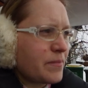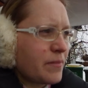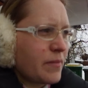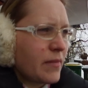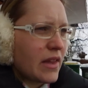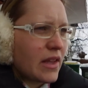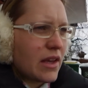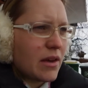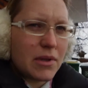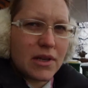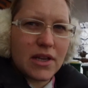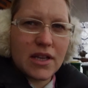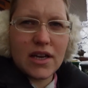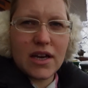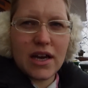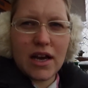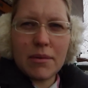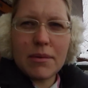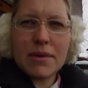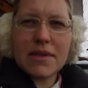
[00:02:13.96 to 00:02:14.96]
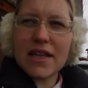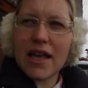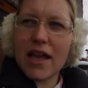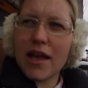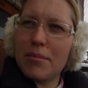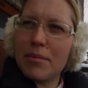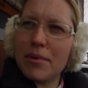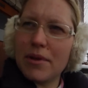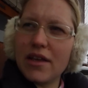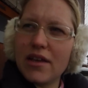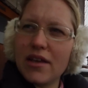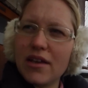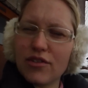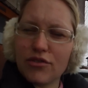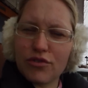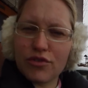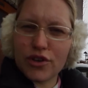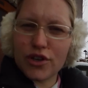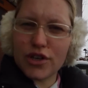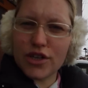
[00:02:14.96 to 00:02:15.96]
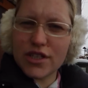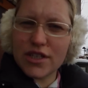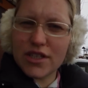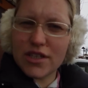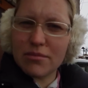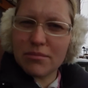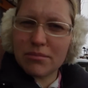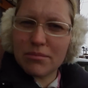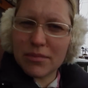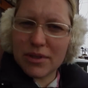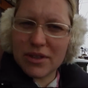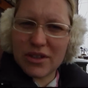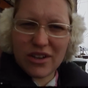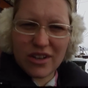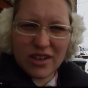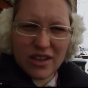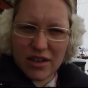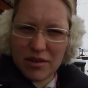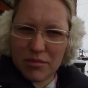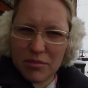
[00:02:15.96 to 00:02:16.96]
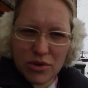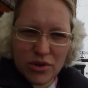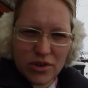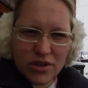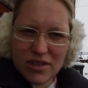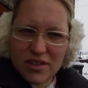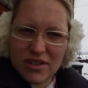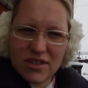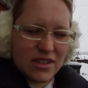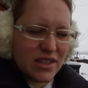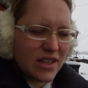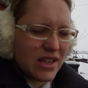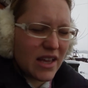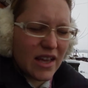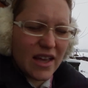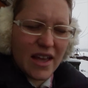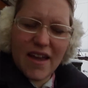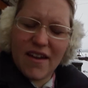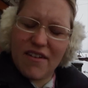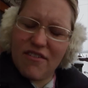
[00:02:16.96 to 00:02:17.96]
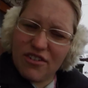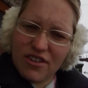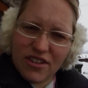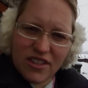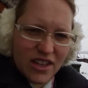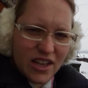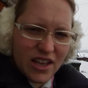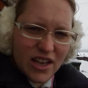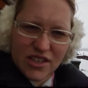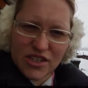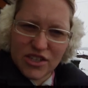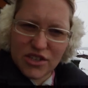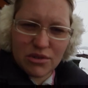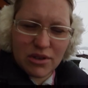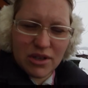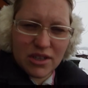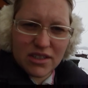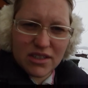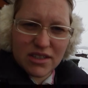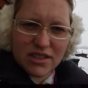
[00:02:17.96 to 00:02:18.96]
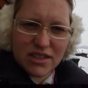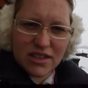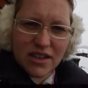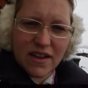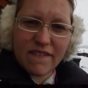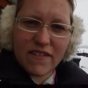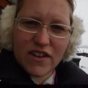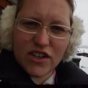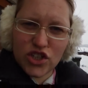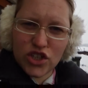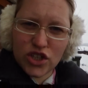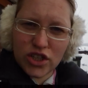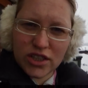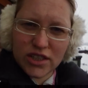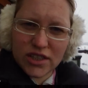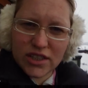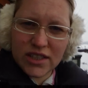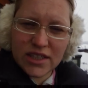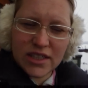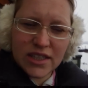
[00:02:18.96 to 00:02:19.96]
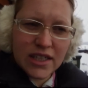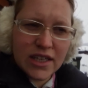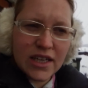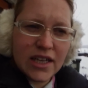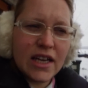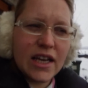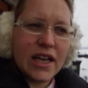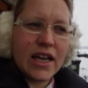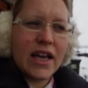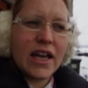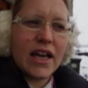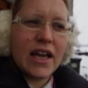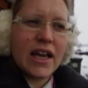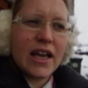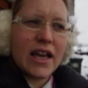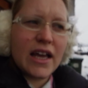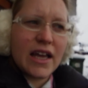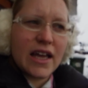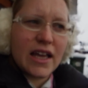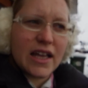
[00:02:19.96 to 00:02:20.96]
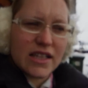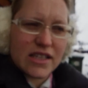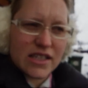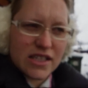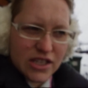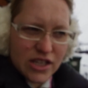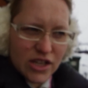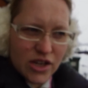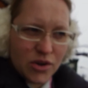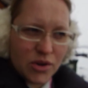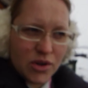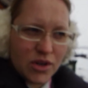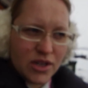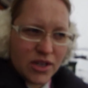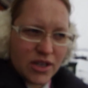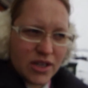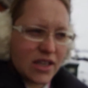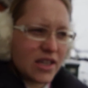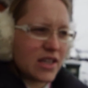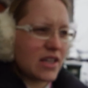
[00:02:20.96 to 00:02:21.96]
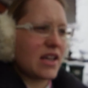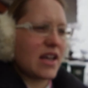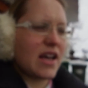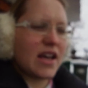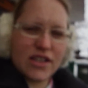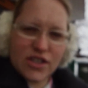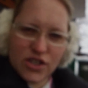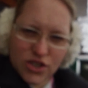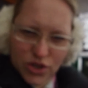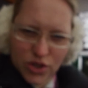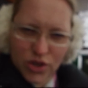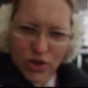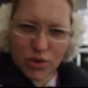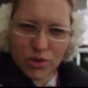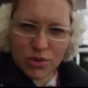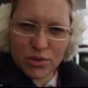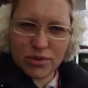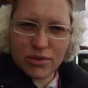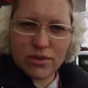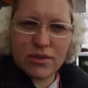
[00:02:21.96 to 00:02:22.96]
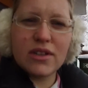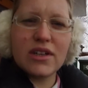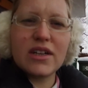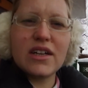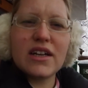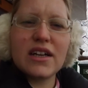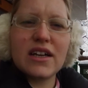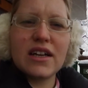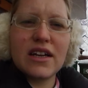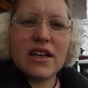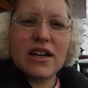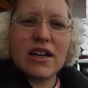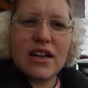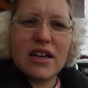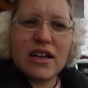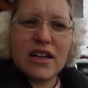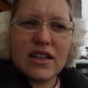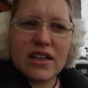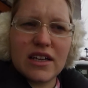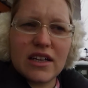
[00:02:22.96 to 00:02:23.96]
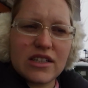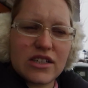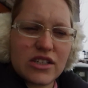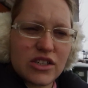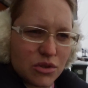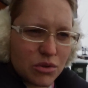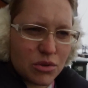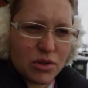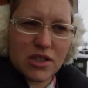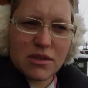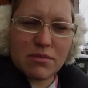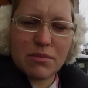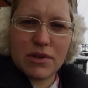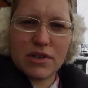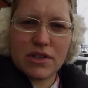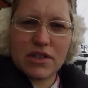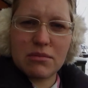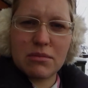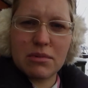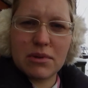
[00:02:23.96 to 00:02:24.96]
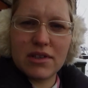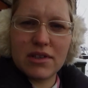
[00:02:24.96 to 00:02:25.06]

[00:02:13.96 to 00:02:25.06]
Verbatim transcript: I mean, I was happy at first, but not anymore. Everything has to end, eventually. And snow has to go. As soon as possible.